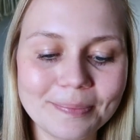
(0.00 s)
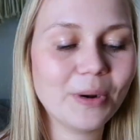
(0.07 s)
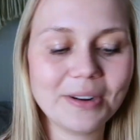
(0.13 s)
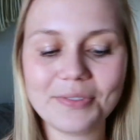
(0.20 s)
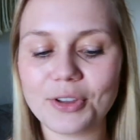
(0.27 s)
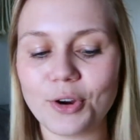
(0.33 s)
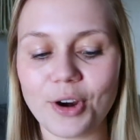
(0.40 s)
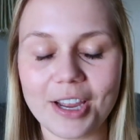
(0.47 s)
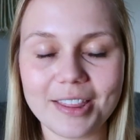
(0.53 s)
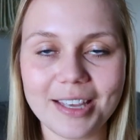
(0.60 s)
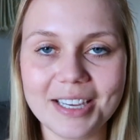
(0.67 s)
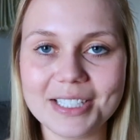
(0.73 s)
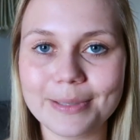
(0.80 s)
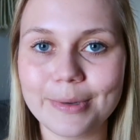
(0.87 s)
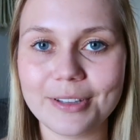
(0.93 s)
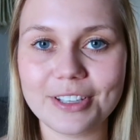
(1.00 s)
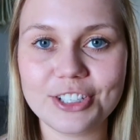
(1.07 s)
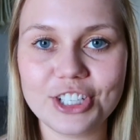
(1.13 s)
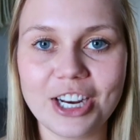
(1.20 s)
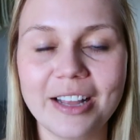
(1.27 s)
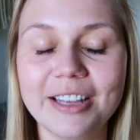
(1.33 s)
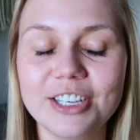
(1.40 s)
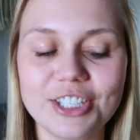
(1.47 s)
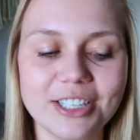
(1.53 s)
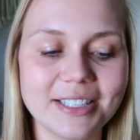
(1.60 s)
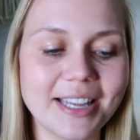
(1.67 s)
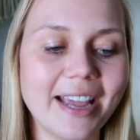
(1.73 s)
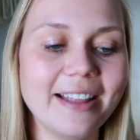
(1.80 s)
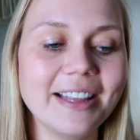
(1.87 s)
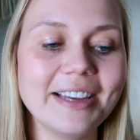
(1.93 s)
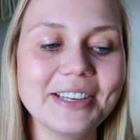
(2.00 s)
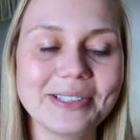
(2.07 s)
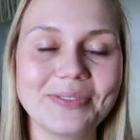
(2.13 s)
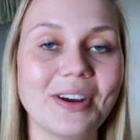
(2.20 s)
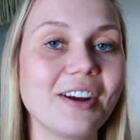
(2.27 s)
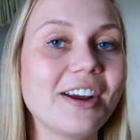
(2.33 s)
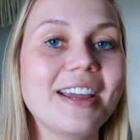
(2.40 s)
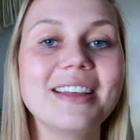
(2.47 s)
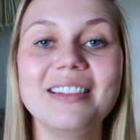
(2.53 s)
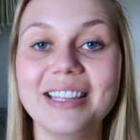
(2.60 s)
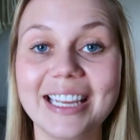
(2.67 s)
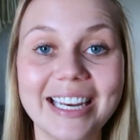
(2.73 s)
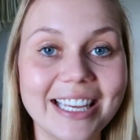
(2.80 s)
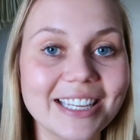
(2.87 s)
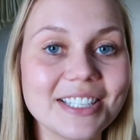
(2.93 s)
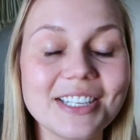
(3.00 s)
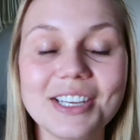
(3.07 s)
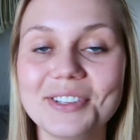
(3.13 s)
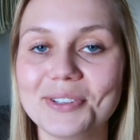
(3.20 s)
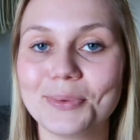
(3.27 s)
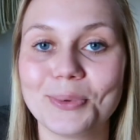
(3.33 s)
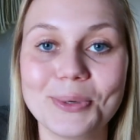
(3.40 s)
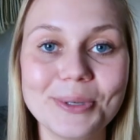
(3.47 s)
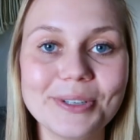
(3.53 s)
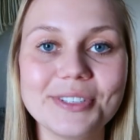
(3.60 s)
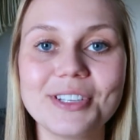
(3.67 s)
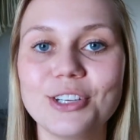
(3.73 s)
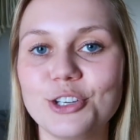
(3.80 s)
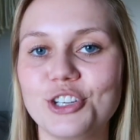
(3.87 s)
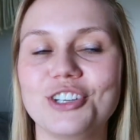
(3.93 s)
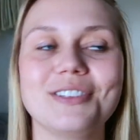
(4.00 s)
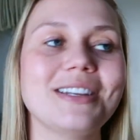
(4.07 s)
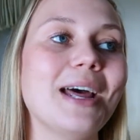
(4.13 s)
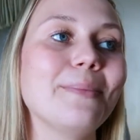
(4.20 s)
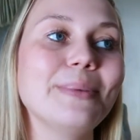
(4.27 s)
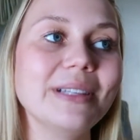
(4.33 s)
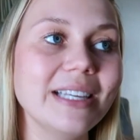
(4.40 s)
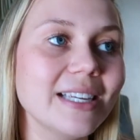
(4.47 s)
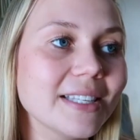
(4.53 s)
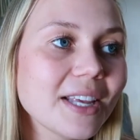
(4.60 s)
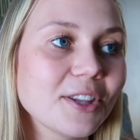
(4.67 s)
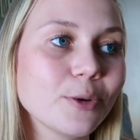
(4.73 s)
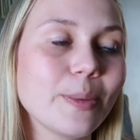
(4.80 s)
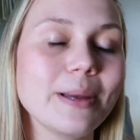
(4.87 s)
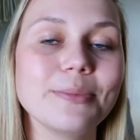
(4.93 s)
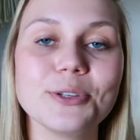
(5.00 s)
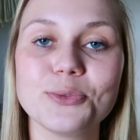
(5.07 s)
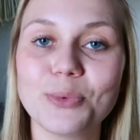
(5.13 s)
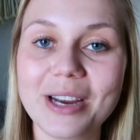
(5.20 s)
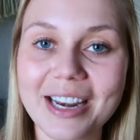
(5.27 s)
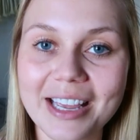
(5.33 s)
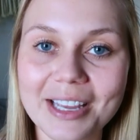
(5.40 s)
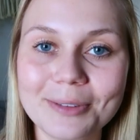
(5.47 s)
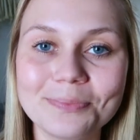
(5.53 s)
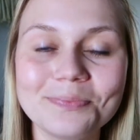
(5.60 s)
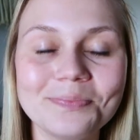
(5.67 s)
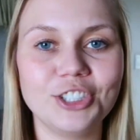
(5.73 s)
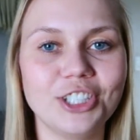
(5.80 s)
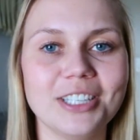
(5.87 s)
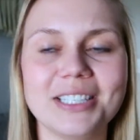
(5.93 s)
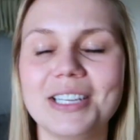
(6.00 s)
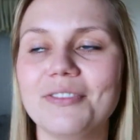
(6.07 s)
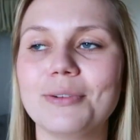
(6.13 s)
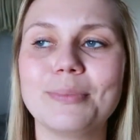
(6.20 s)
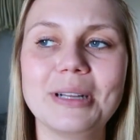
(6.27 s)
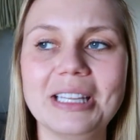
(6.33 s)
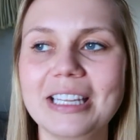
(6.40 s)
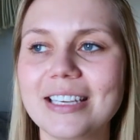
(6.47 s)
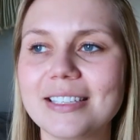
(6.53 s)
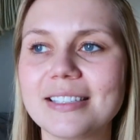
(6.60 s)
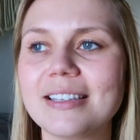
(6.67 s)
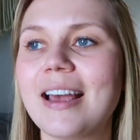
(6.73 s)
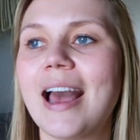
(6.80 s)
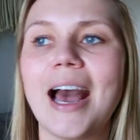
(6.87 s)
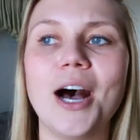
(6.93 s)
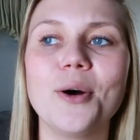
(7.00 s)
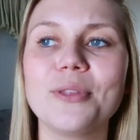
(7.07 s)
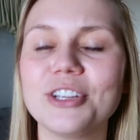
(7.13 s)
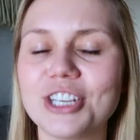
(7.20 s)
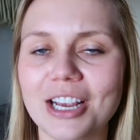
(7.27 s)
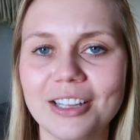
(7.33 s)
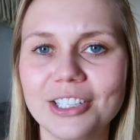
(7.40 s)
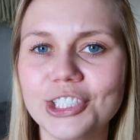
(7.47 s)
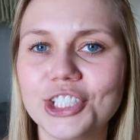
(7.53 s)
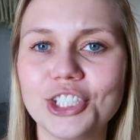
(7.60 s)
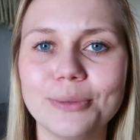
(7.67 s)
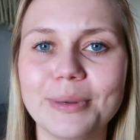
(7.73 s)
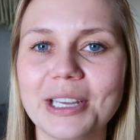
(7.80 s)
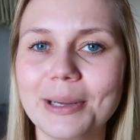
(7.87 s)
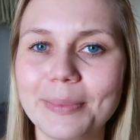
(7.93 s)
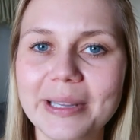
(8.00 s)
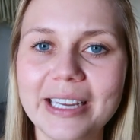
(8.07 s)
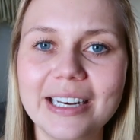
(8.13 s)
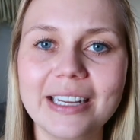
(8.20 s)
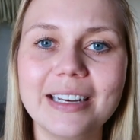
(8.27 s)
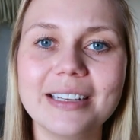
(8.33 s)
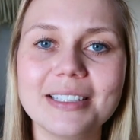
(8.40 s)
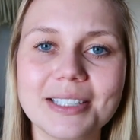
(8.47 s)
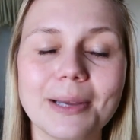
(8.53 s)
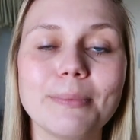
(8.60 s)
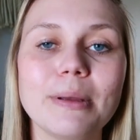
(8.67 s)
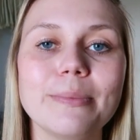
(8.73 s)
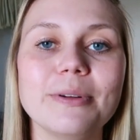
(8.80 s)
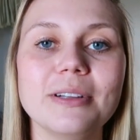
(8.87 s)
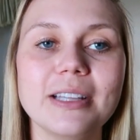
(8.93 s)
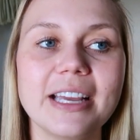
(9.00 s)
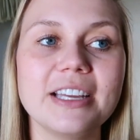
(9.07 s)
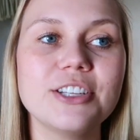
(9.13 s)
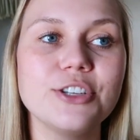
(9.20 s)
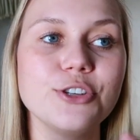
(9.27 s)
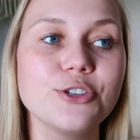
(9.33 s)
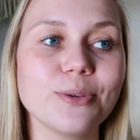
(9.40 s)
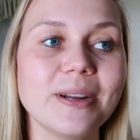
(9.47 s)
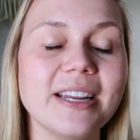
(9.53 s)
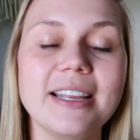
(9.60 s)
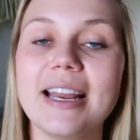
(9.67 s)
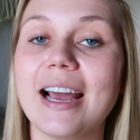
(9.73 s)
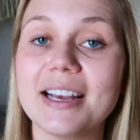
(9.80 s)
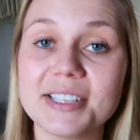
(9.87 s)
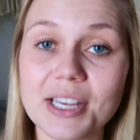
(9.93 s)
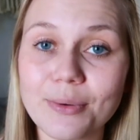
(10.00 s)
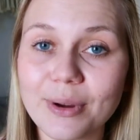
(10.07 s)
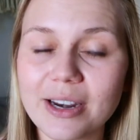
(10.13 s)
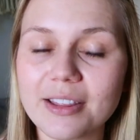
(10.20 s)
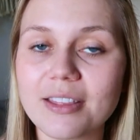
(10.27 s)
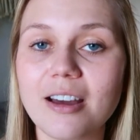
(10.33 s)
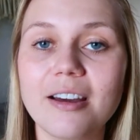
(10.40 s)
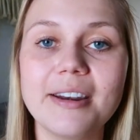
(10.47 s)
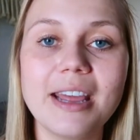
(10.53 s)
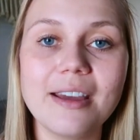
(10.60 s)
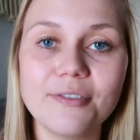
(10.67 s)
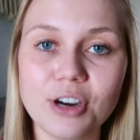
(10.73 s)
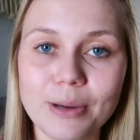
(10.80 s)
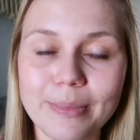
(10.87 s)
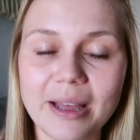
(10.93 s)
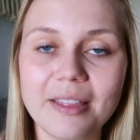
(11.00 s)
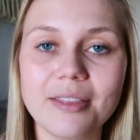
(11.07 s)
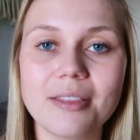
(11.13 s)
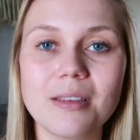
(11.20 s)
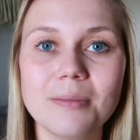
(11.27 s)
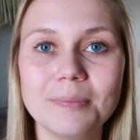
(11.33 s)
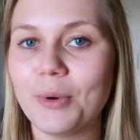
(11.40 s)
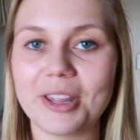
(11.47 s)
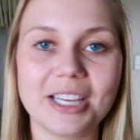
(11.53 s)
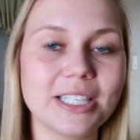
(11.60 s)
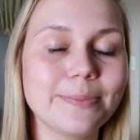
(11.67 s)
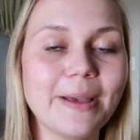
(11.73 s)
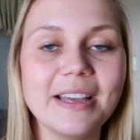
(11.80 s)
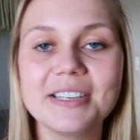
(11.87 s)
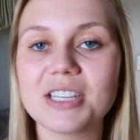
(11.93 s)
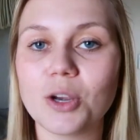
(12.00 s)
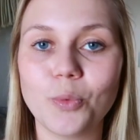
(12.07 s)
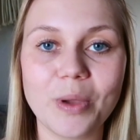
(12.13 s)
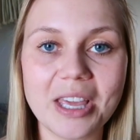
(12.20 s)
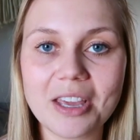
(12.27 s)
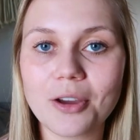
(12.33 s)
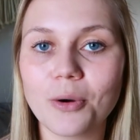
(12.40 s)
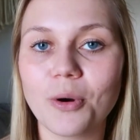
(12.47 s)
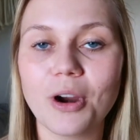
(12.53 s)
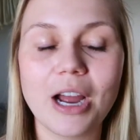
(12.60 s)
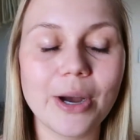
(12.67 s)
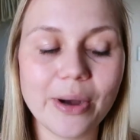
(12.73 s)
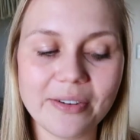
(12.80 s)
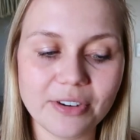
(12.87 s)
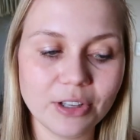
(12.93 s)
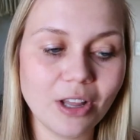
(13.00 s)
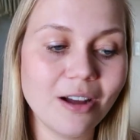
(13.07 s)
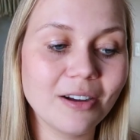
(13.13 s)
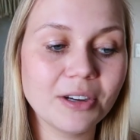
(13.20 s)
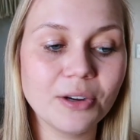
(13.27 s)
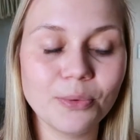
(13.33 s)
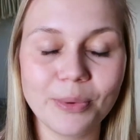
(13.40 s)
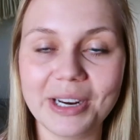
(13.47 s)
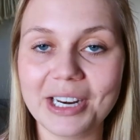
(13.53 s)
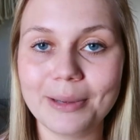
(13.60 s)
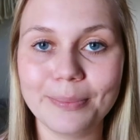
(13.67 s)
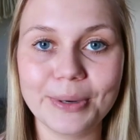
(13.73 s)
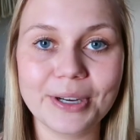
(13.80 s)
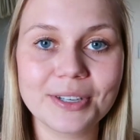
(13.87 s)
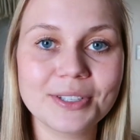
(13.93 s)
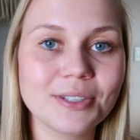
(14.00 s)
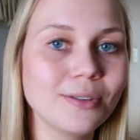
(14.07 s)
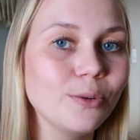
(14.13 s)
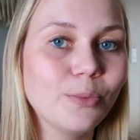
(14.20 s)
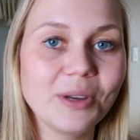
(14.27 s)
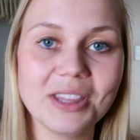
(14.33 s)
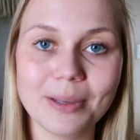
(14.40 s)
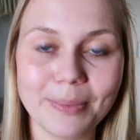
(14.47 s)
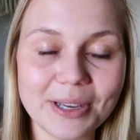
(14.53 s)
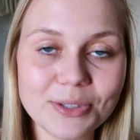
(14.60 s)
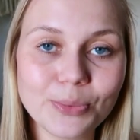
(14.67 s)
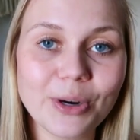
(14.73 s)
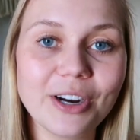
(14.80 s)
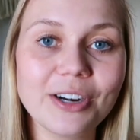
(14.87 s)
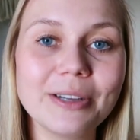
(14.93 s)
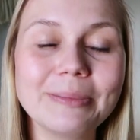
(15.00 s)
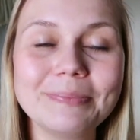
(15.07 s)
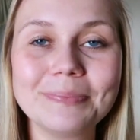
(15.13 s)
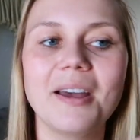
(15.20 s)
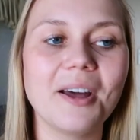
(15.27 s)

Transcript: One of the great things about this challenge is Kayla is very lenient in the rules. She does not police other people's reading. She doesn't even police how the challenge should be completed. Some people like to treat it as a readathon every month where they spend a week or however long reading books with the buzzword.